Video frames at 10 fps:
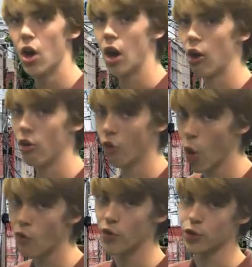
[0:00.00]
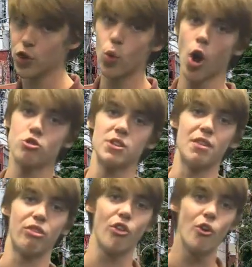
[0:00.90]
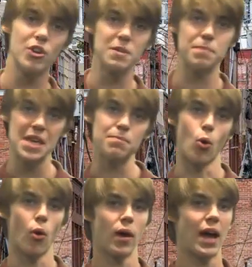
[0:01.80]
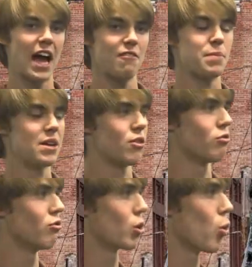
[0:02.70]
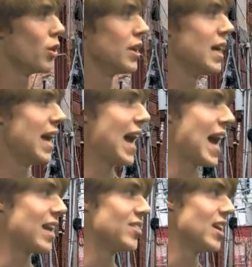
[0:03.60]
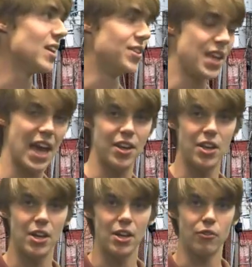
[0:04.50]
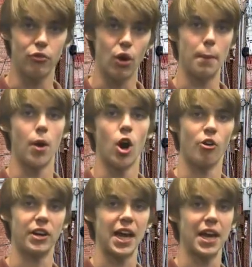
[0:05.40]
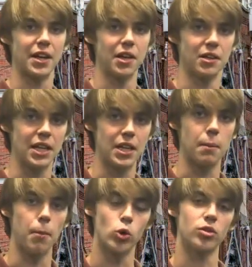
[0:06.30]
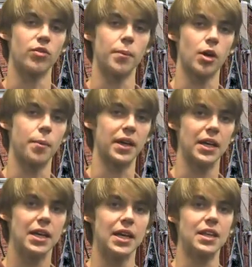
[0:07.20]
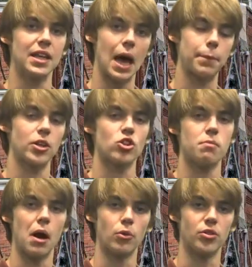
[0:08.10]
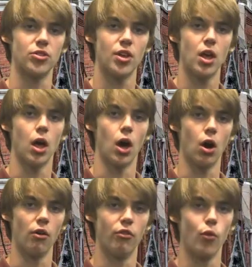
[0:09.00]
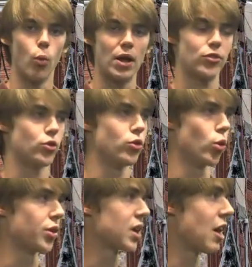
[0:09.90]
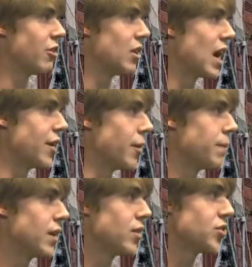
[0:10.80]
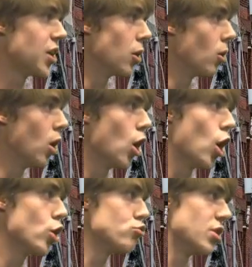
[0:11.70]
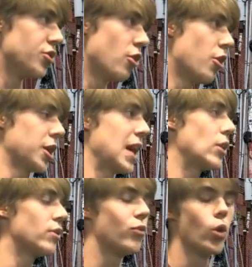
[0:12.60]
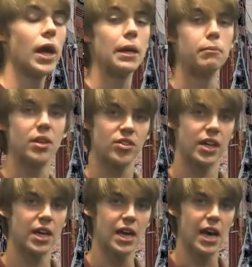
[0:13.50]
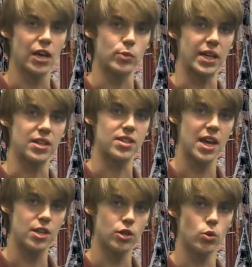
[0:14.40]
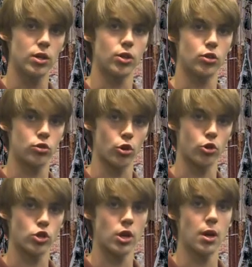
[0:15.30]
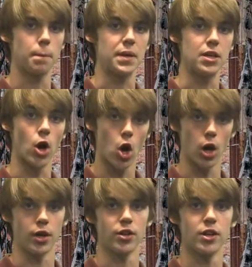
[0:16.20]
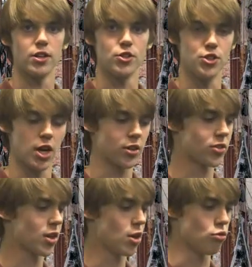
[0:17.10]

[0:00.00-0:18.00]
over 230 people have been recorded as dead from Hurricane Helene, most of them coming in the Appalachian Mountains of western North Carolina. Still, hundreds are unaccounted for and missing as we continue the search beyond just